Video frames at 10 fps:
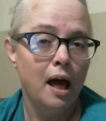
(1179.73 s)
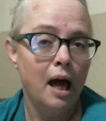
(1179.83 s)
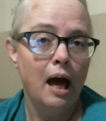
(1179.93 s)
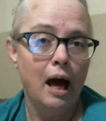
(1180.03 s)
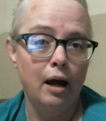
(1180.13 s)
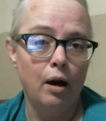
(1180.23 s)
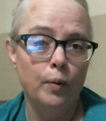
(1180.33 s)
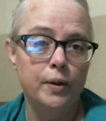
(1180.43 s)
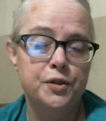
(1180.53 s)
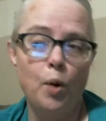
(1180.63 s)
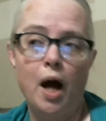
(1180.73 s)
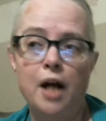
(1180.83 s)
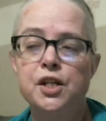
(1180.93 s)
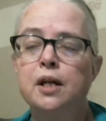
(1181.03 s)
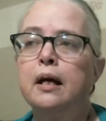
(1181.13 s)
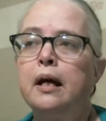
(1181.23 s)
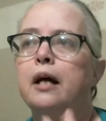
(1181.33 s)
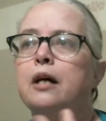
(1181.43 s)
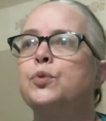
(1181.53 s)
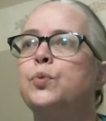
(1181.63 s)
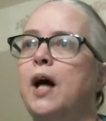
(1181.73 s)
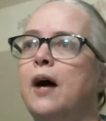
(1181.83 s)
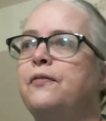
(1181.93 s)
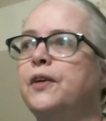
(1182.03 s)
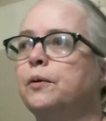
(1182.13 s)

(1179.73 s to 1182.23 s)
I always swatch. Here's what I feel.